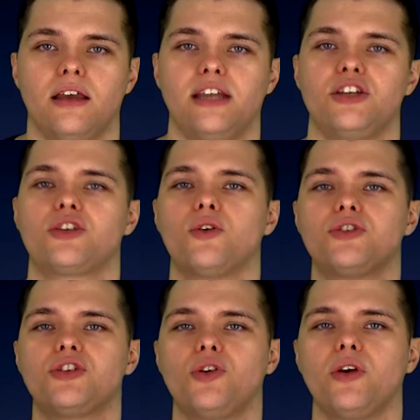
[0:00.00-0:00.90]
It just goes
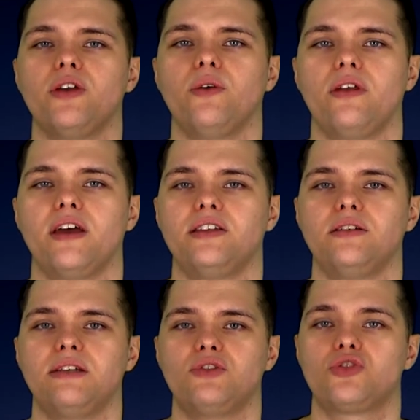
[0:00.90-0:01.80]
to show you that
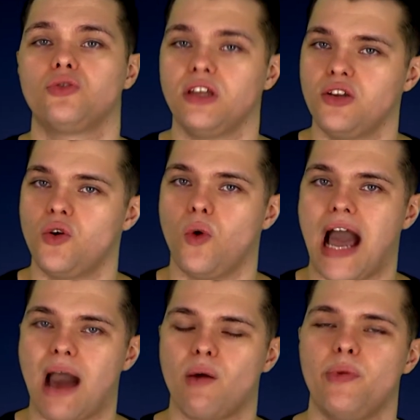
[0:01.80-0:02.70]
you never truly know
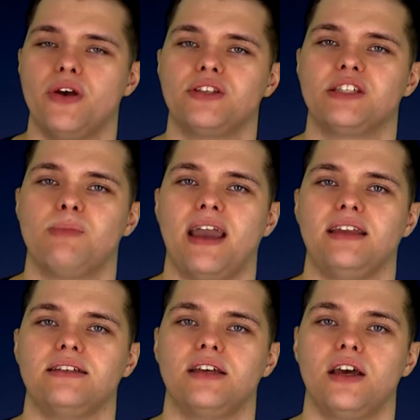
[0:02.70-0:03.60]
how a person's
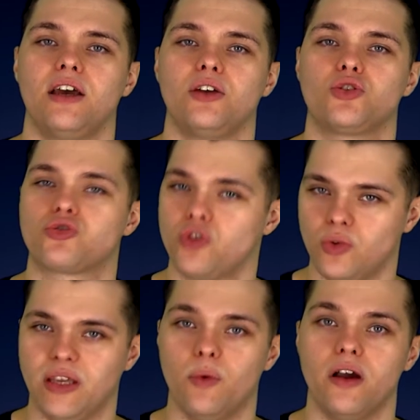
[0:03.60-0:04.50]
mind
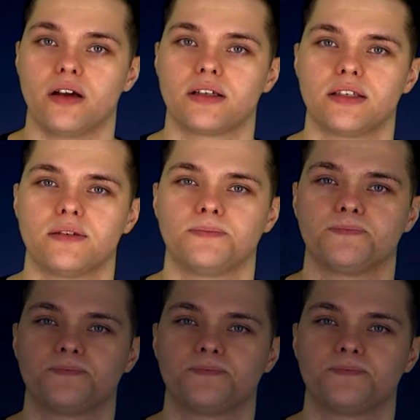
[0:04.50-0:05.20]
truly works.